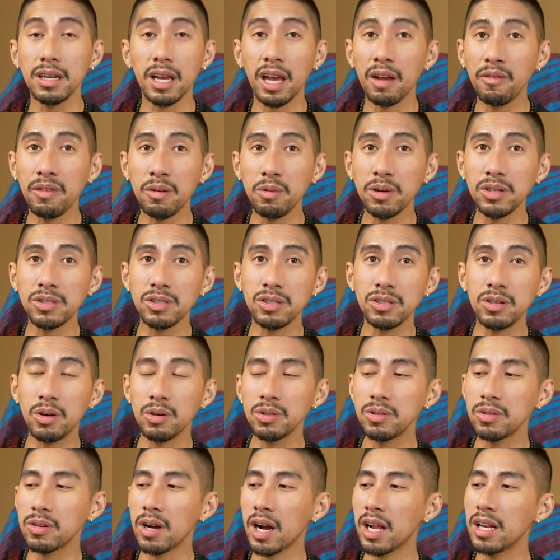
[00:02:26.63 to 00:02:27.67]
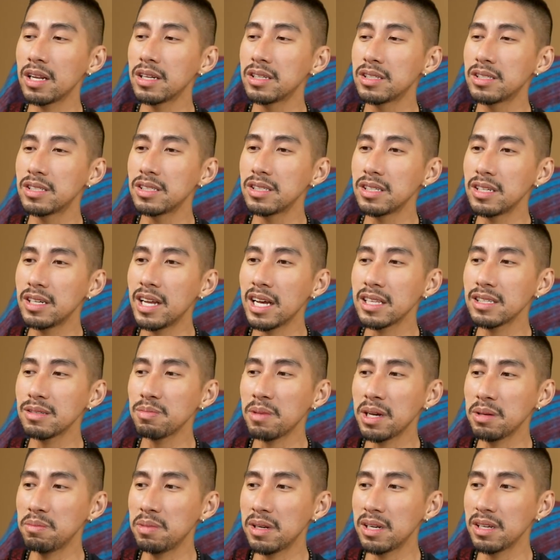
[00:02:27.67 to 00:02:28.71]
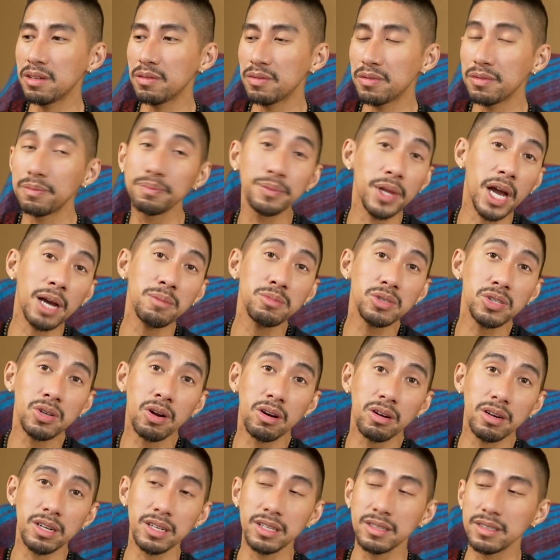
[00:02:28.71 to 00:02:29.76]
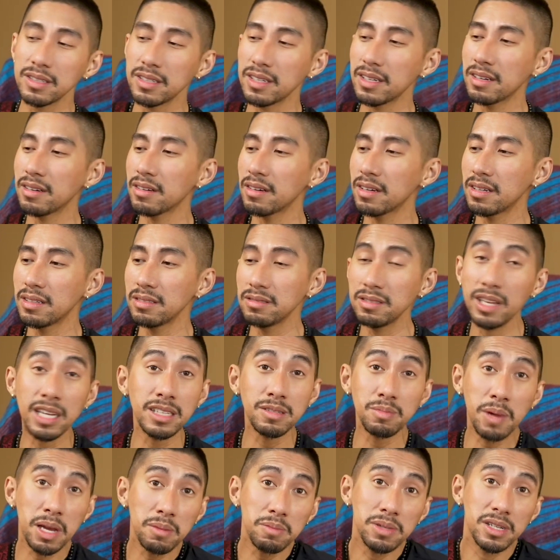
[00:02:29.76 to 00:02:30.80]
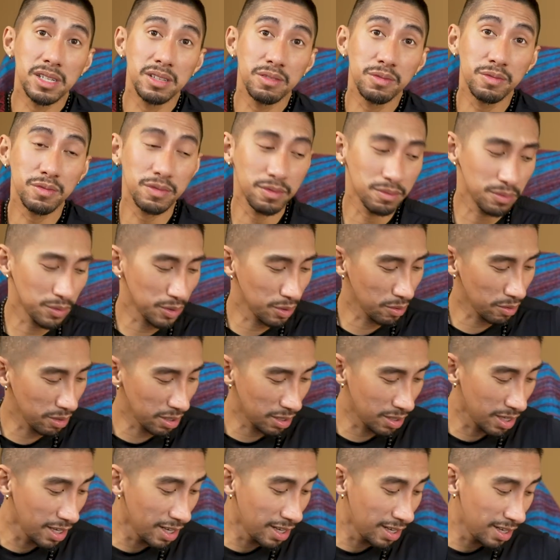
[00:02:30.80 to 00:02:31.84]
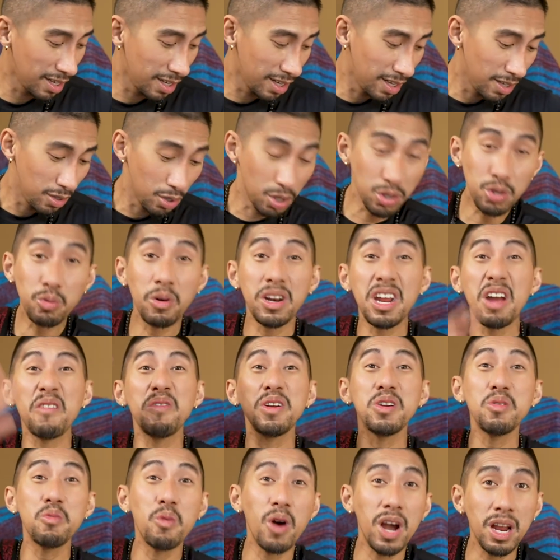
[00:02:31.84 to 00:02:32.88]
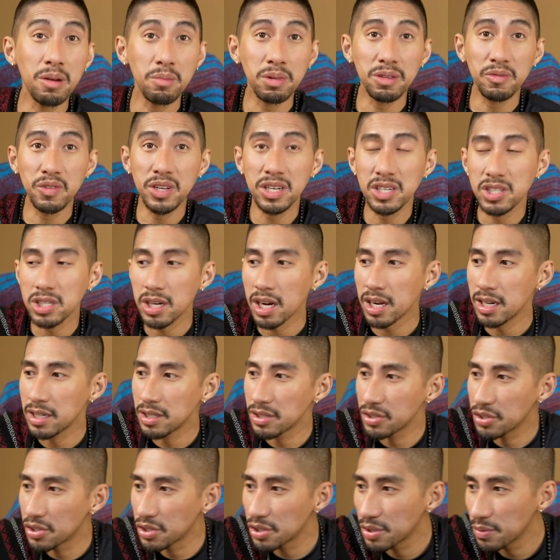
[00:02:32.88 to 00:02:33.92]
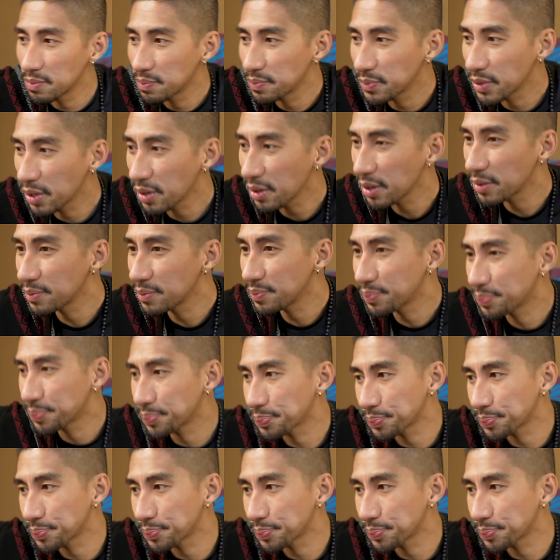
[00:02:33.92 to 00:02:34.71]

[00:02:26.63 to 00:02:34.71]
Everyone should go to college. That's my belief. I'm sorry. Okay. That's my belief. Okay. You can do whatever you want, but finish college. Okay.